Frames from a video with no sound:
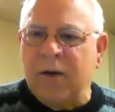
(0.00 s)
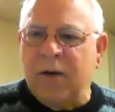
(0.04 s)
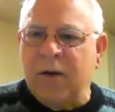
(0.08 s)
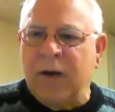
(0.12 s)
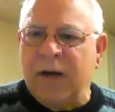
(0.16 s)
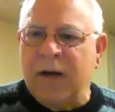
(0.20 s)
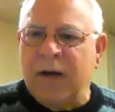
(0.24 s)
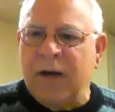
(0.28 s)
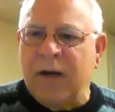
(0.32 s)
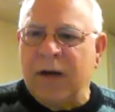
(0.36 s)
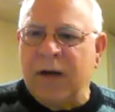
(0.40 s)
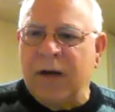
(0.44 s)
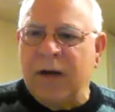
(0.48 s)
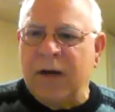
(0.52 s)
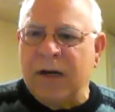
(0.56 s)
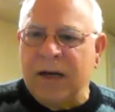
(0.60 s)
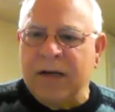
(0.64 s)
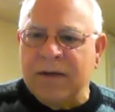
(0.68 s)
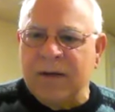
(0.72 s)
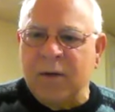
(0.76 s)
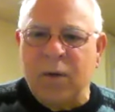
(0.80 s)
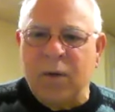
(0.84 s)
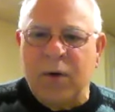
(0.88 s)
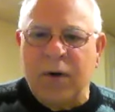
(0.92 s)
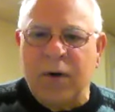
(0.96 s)
this
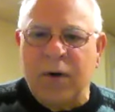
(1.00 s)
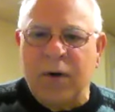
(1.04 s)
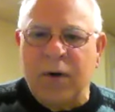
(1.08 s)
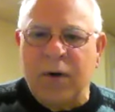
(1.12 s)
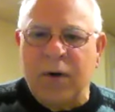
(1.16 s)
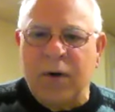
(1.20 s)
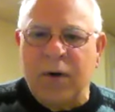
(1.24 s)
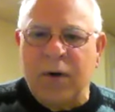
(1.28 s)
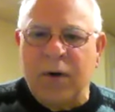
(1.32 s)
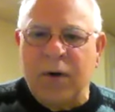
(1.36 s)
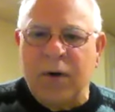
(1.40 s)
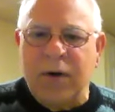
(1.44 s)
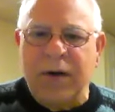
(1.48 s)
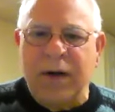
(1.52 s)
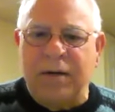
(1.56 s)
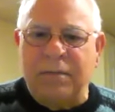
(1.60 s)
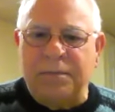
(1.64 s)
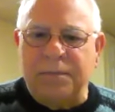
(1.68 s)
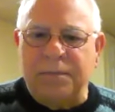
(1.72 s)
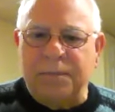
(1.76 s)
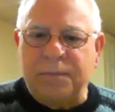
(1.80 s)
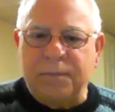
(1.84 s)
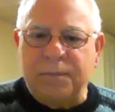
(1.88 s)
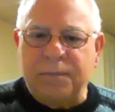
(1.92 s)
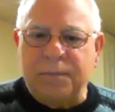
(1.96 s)
electronic age that we're
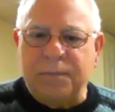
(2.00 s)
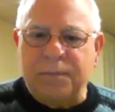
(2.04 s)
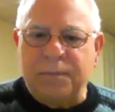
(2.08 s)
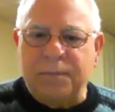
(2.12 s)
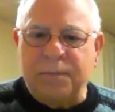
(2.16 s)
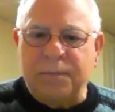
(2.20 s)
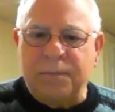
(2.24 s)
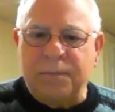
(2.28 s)
in now.